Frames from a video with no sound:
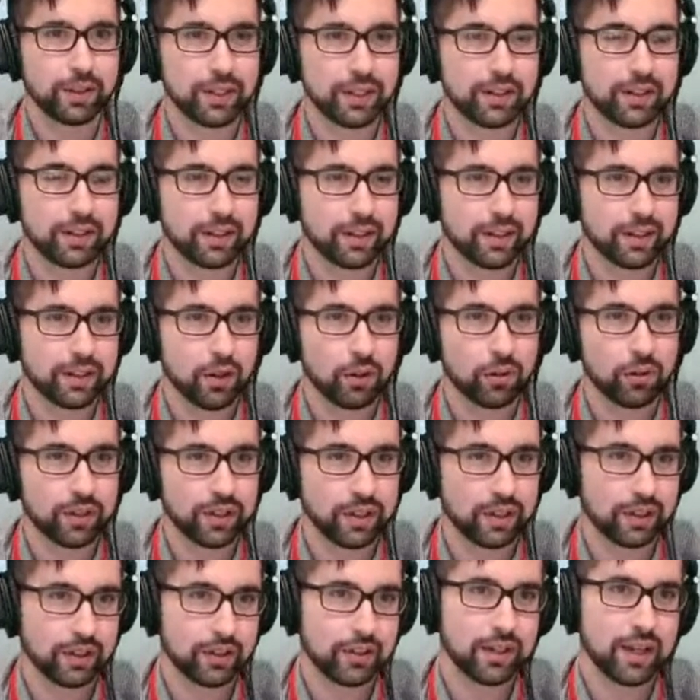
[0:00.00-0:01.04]
then
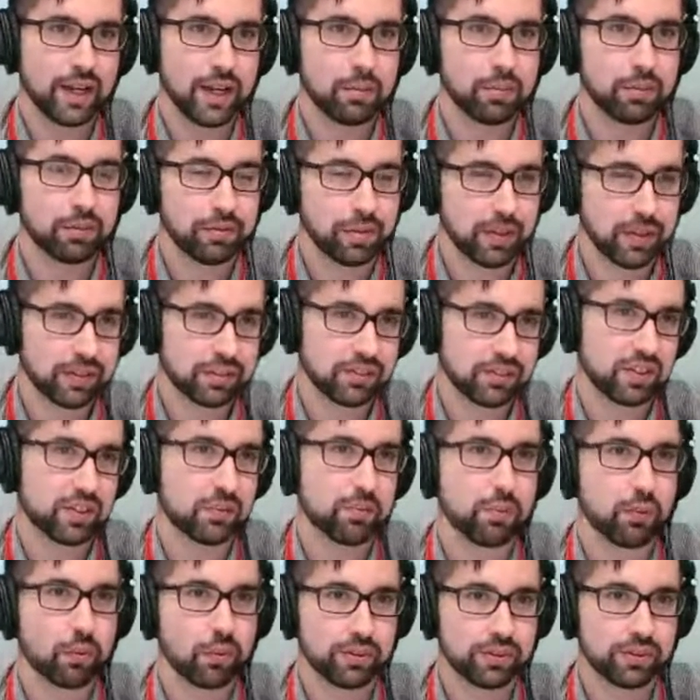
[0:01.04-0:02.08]
only amplifies the
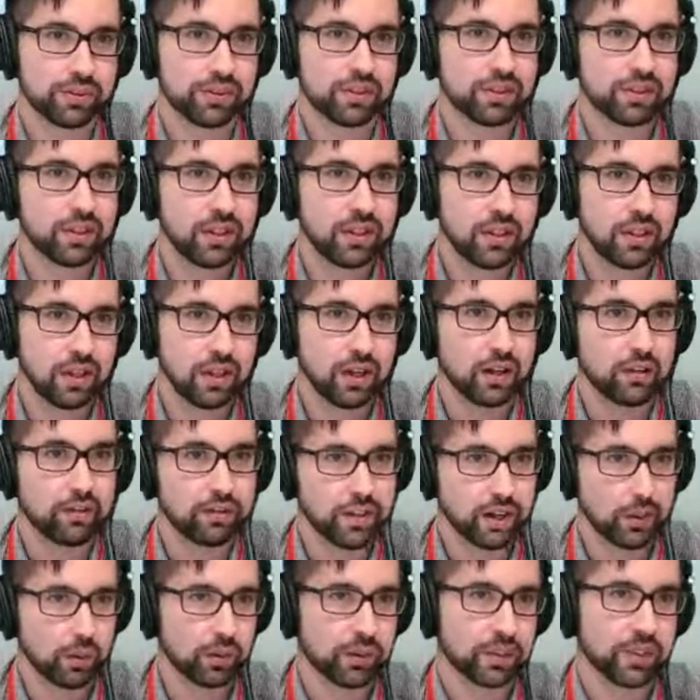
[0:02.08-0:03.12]
importance of
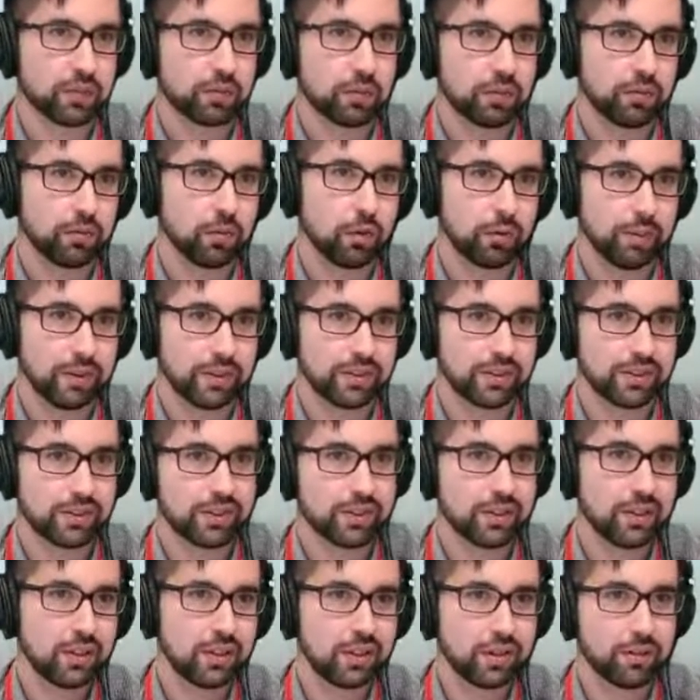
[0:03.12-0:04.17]
networking performance
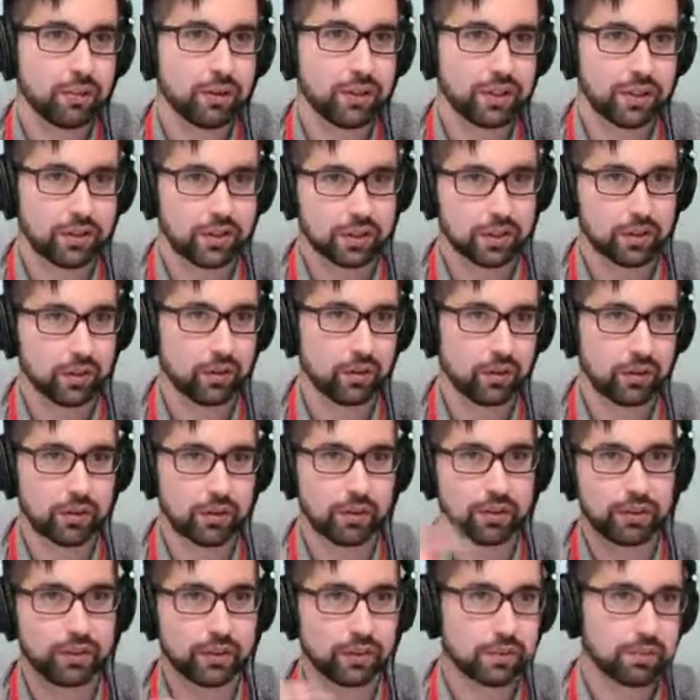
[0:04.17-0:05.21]
when
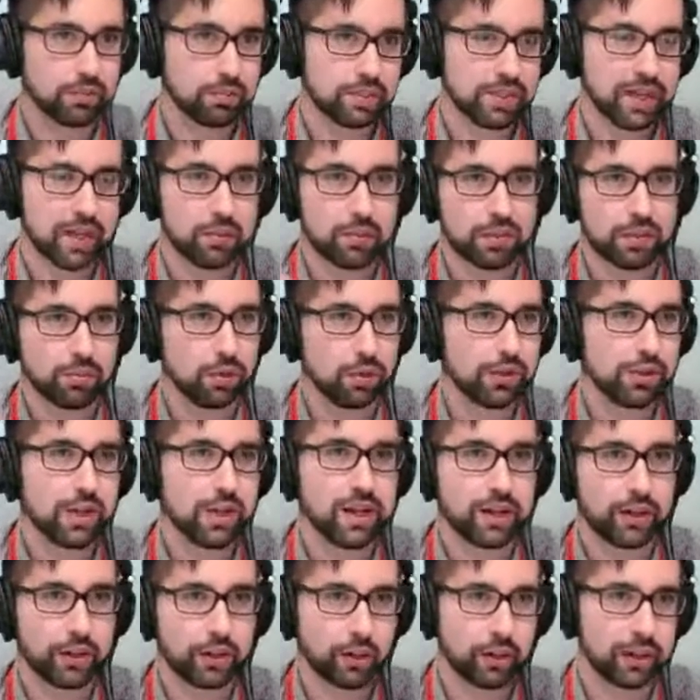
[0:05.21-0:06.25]
there's that much more
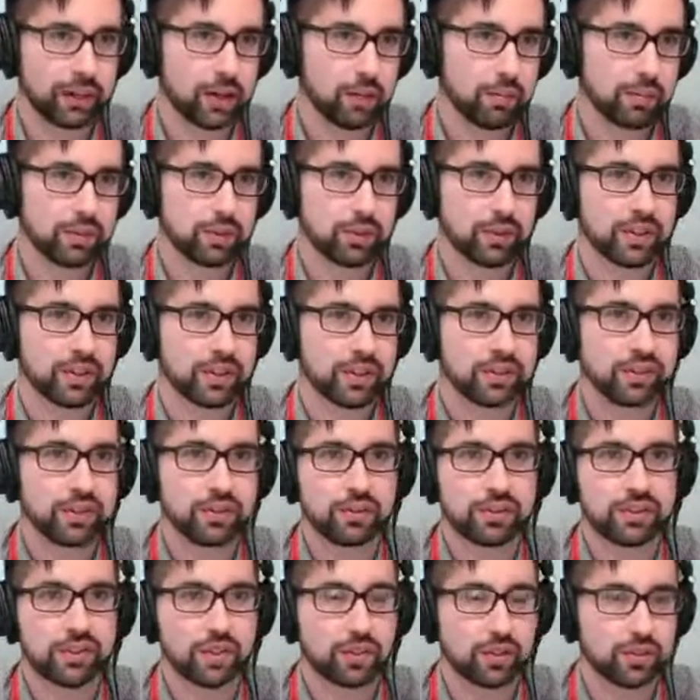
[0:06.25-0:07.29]
chatter going on between these
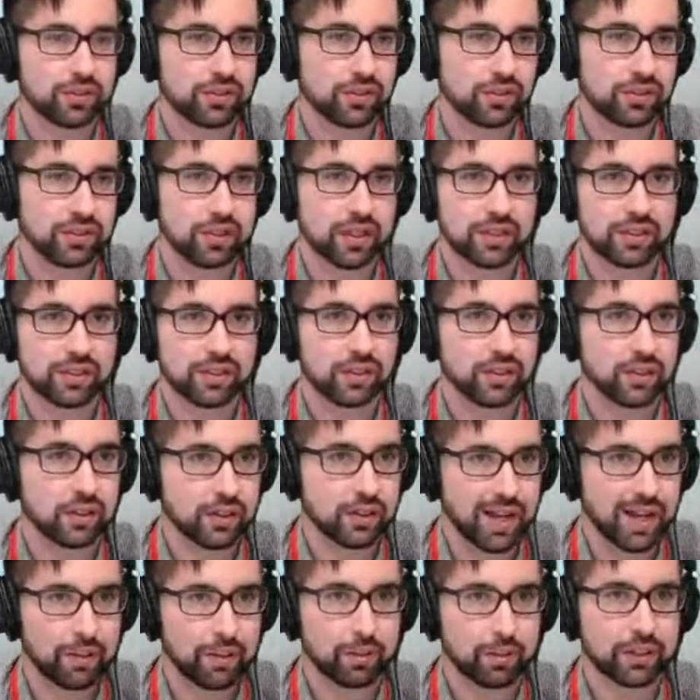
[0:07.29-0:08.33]
two tiers as the
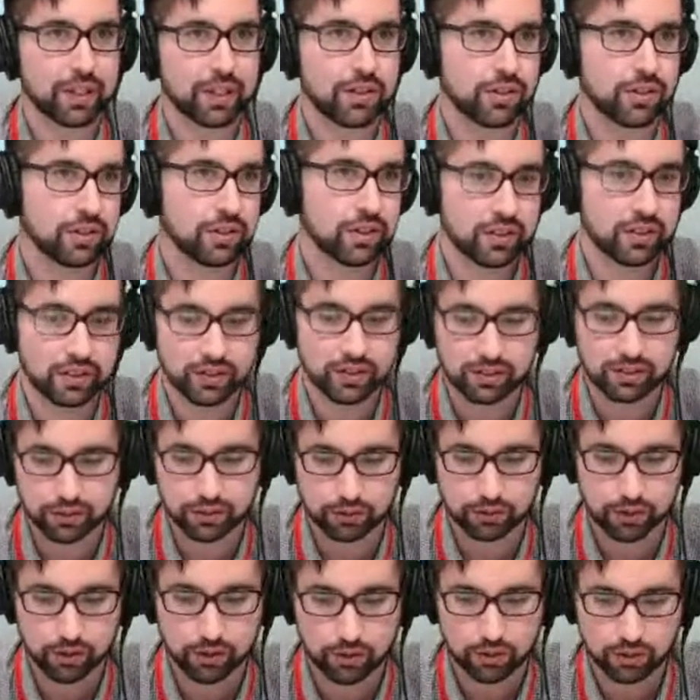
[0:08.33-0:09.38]
application continues to
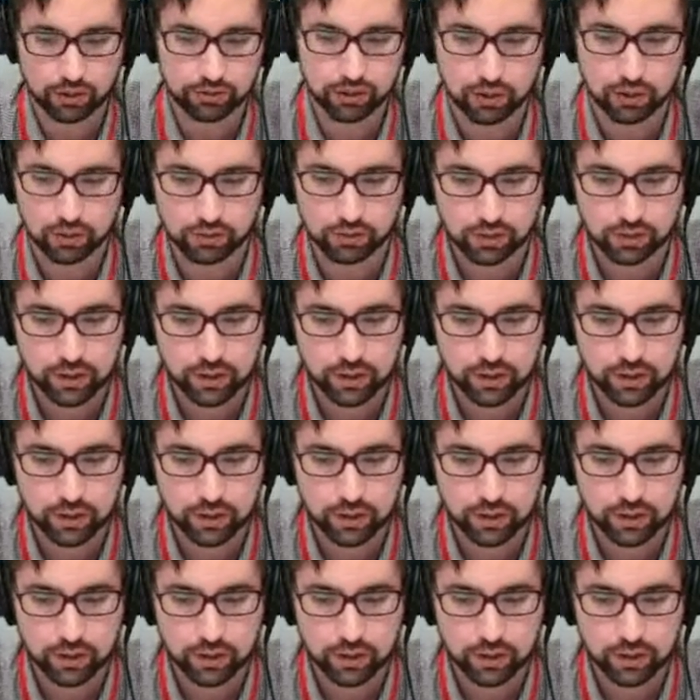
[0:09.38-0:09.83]
grow and evolve.